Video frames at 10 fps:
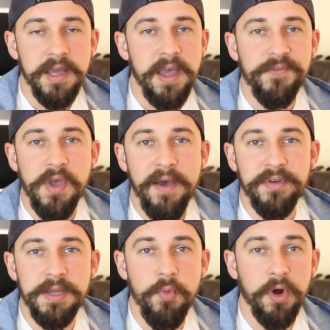If you have
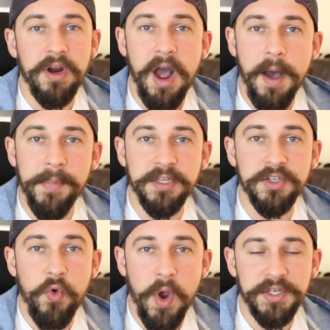any more
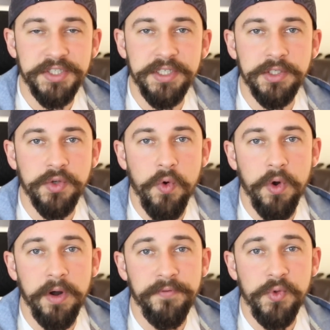comments, questions,
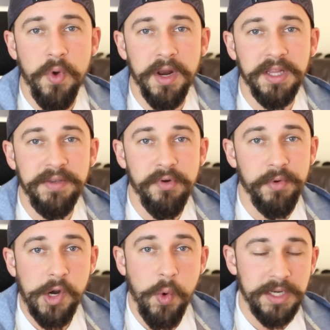or if you want to leave a
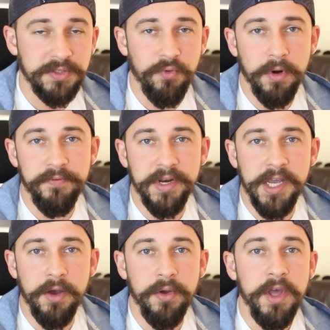request for a
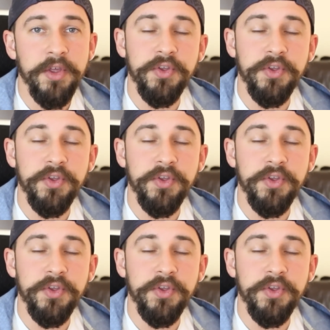video,